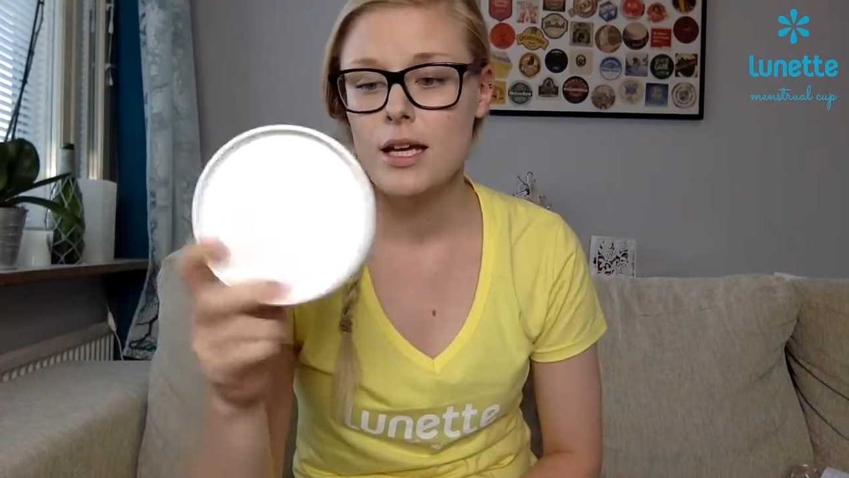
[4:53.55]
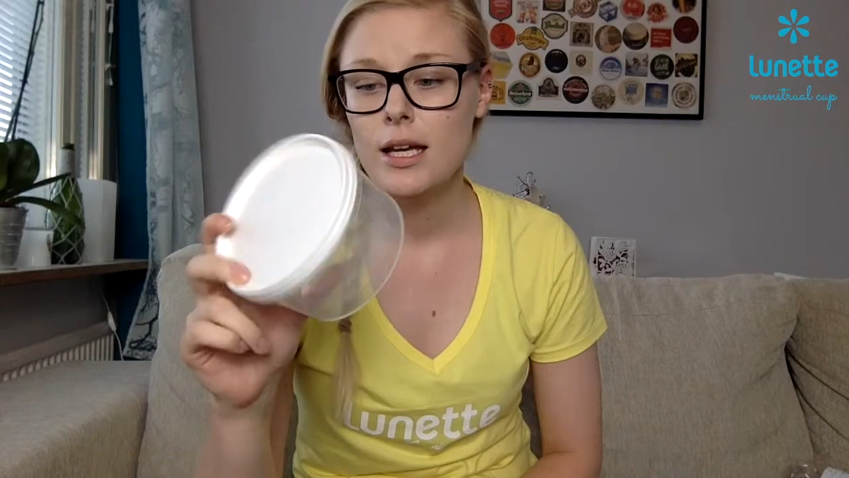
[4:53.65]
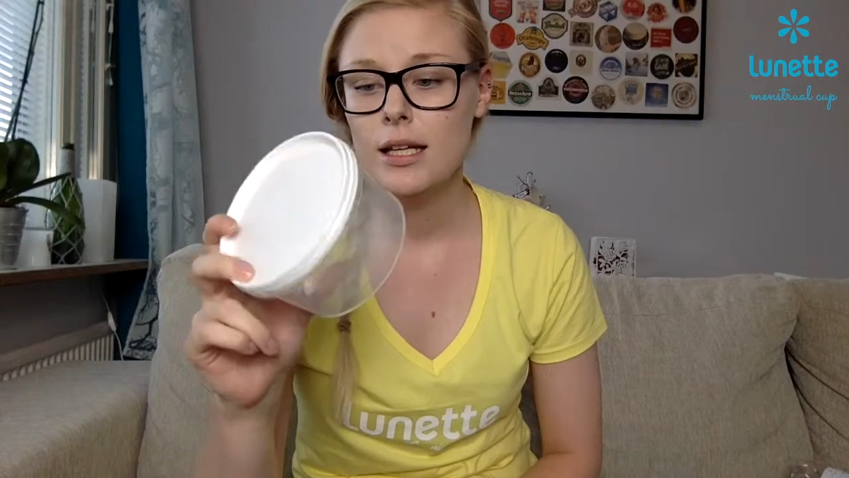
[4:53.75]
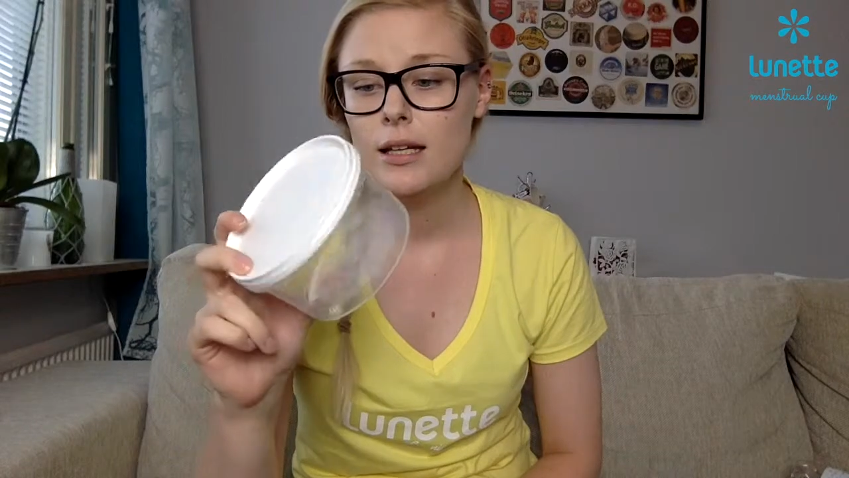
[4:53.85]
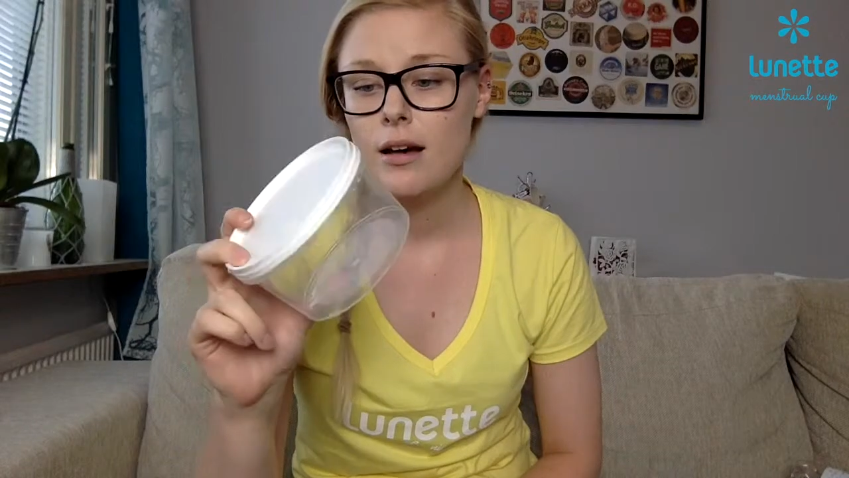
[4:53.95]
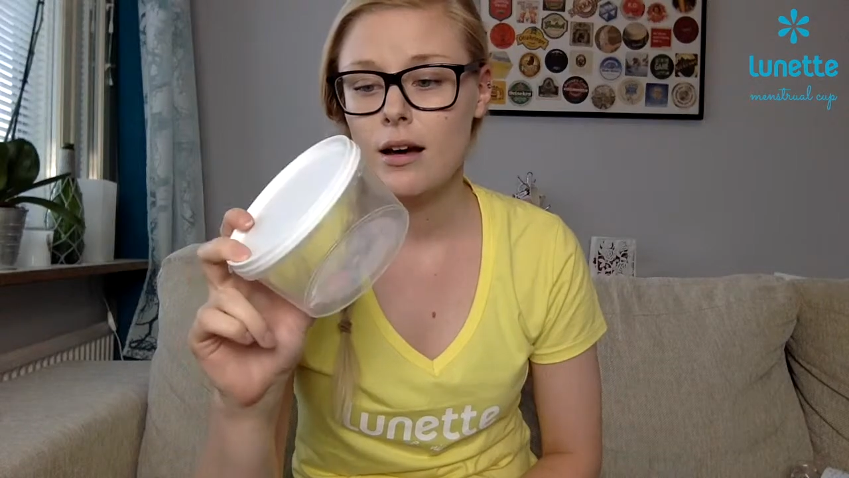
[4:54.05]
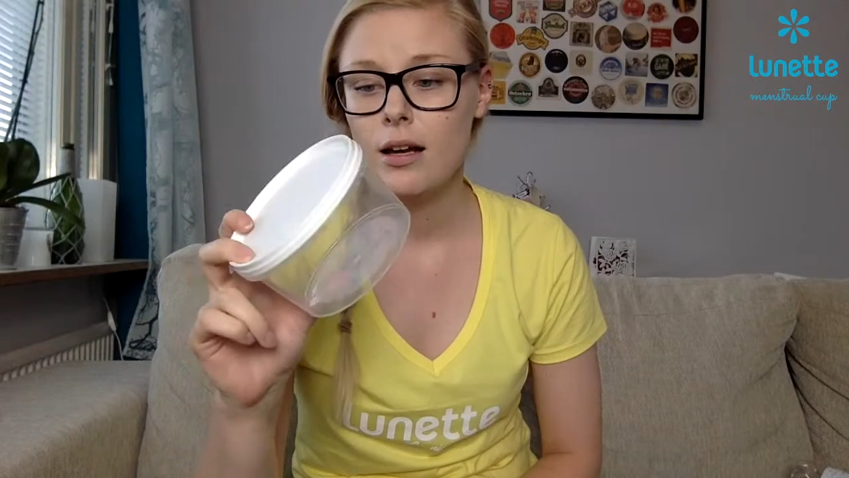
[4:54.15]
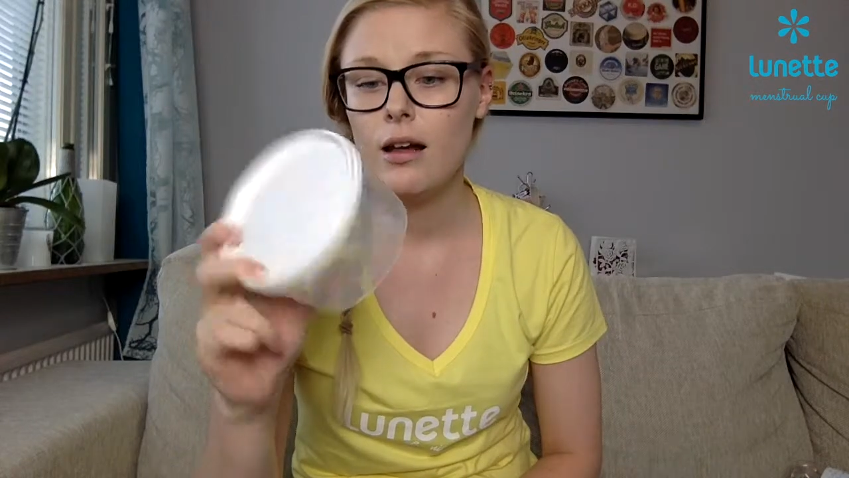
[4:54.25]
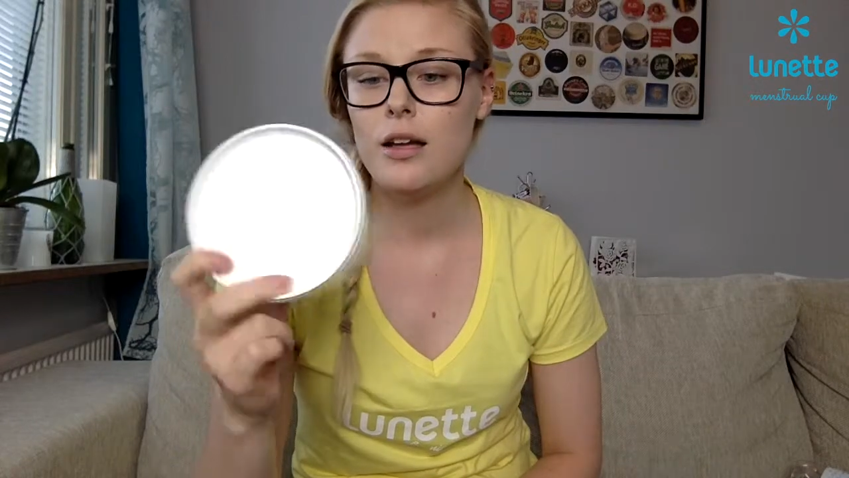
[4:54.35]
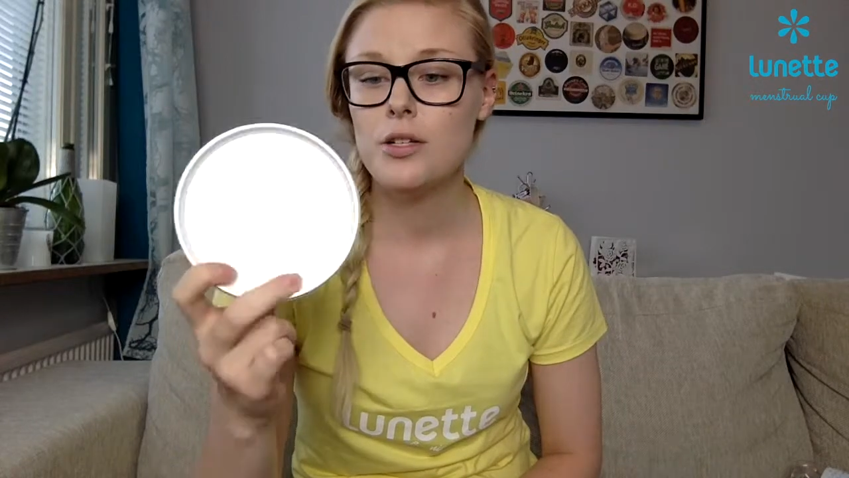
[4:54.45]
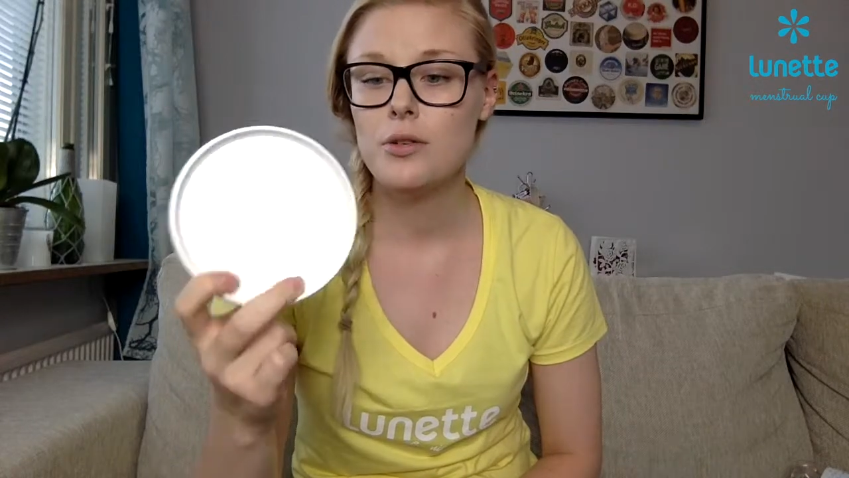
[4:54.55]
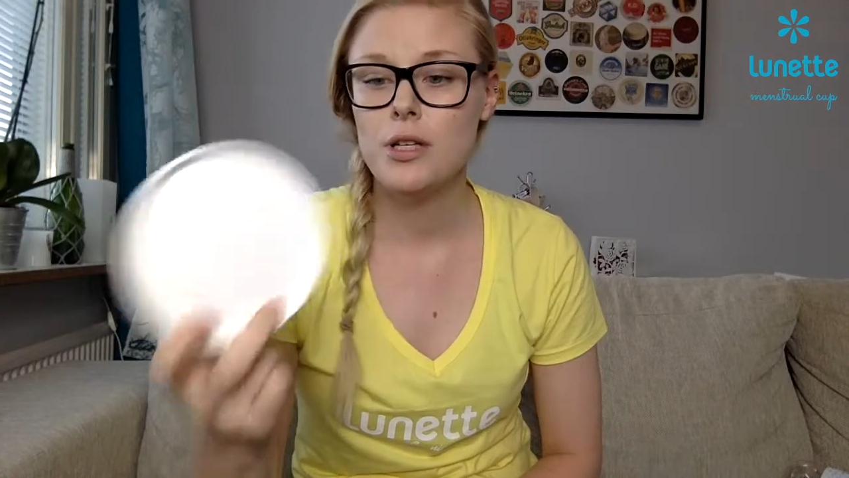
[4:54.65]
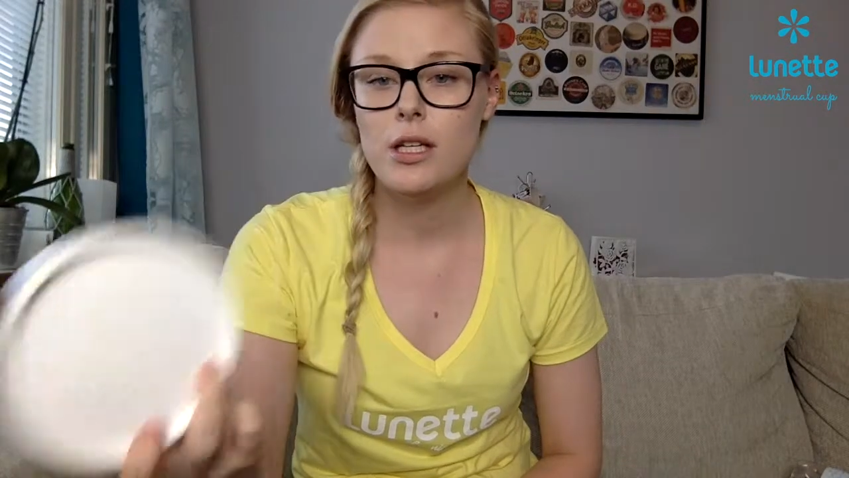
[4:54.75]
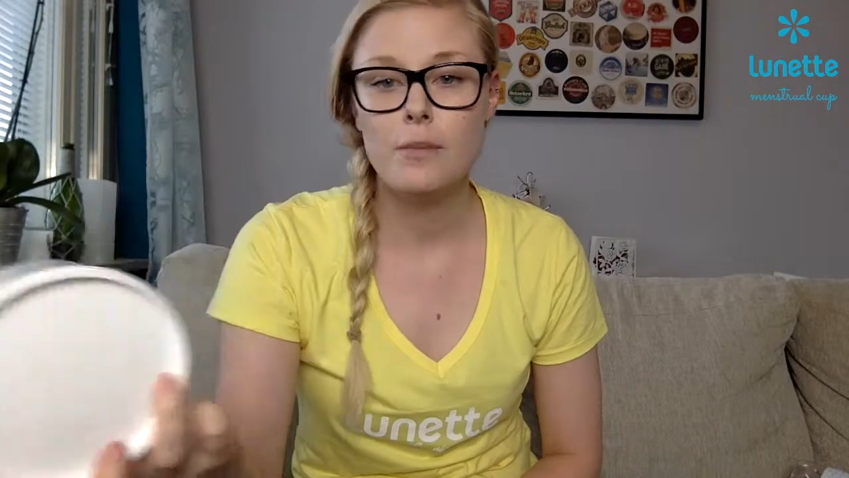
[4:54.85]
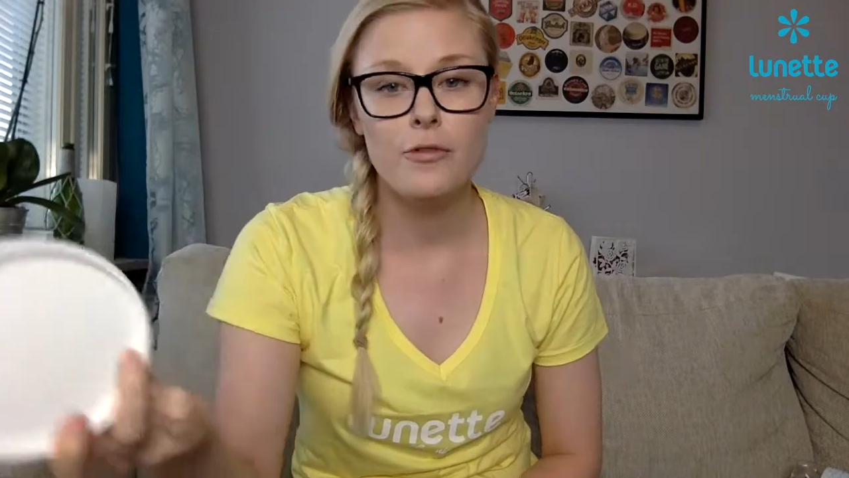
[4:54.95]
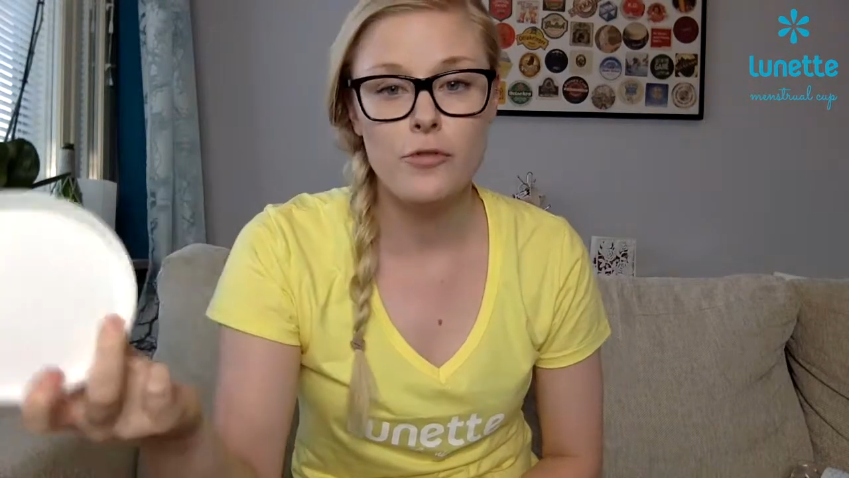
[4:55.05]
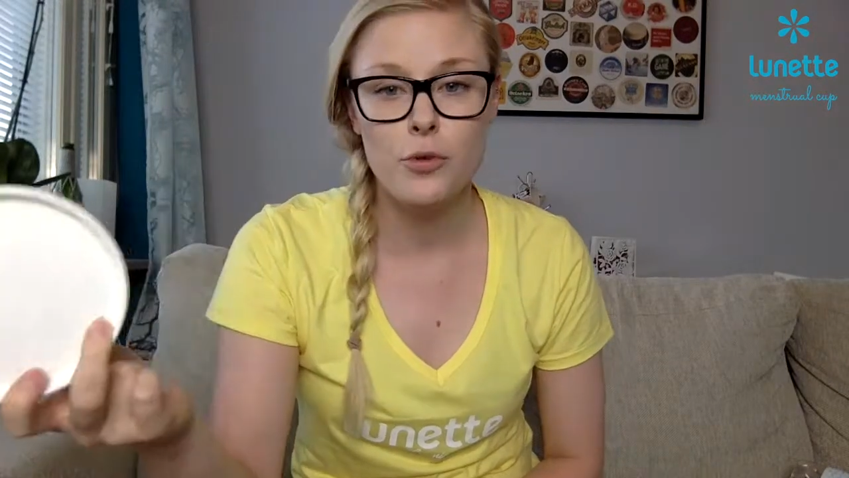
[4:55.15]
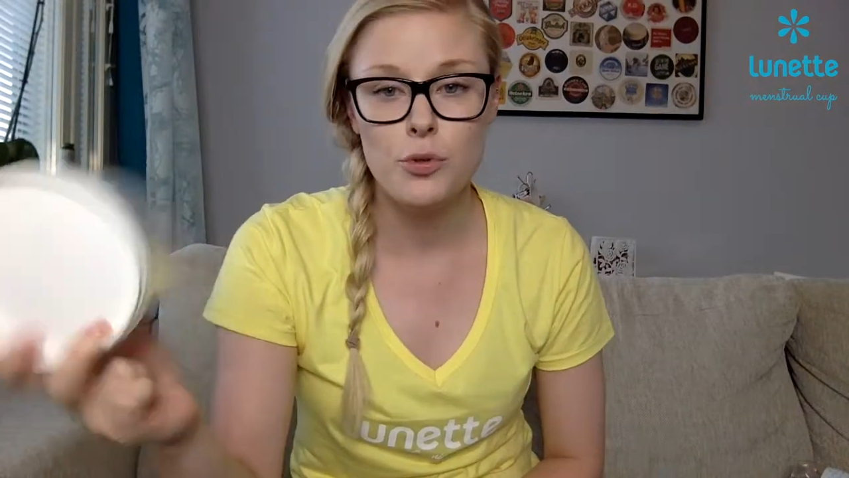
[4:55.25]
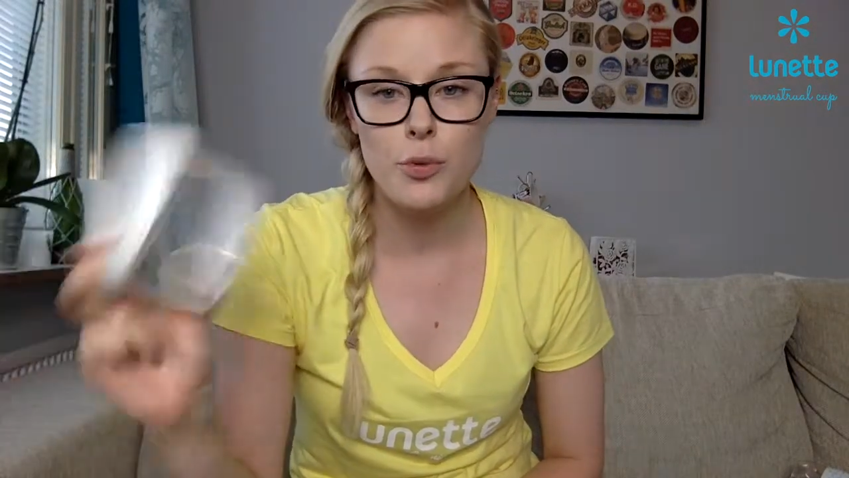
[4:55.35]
and I like to keep food